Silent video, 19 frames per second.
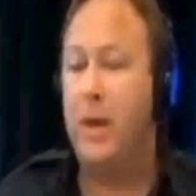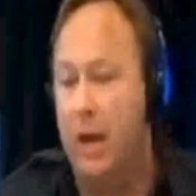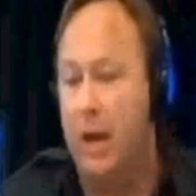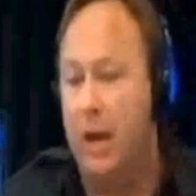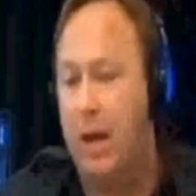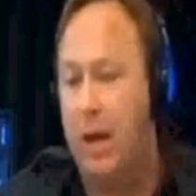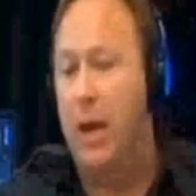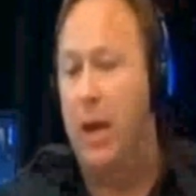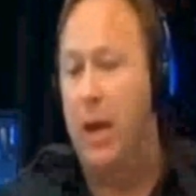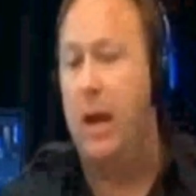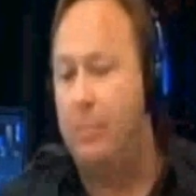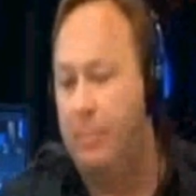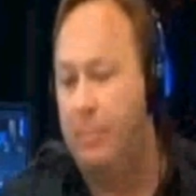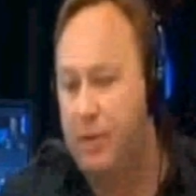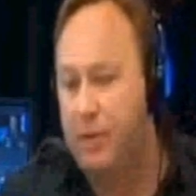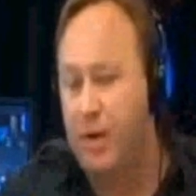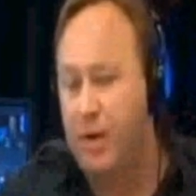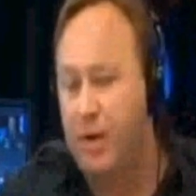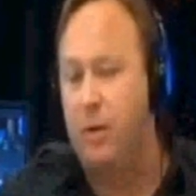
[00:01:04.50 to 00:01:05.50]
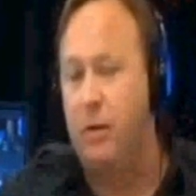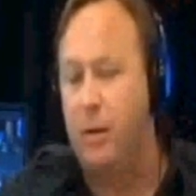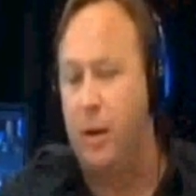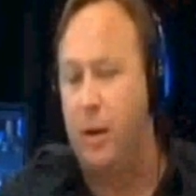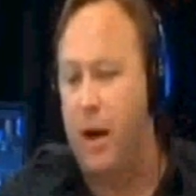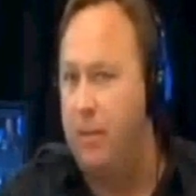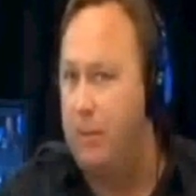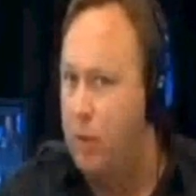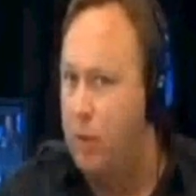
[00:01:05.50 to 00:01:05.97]
And I'm,
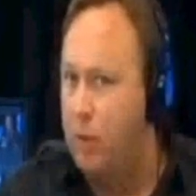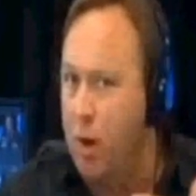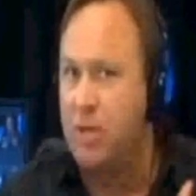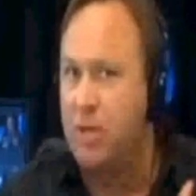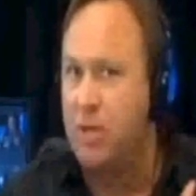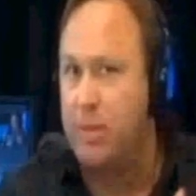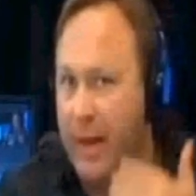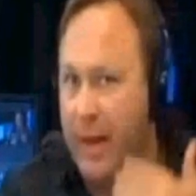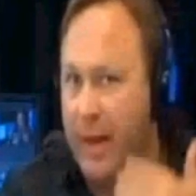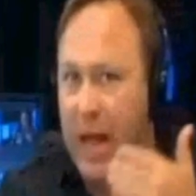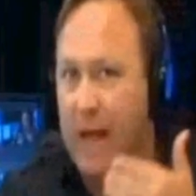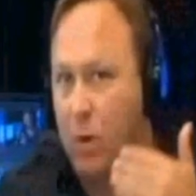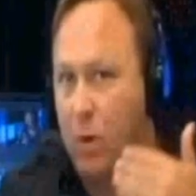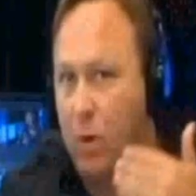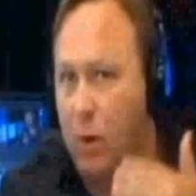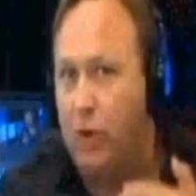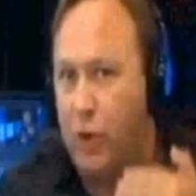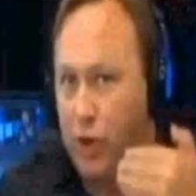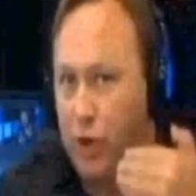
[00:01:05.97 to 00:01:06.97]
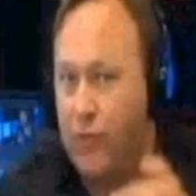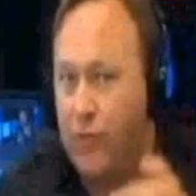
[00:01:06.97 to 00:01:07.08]
Senator, you notice everything I've told you,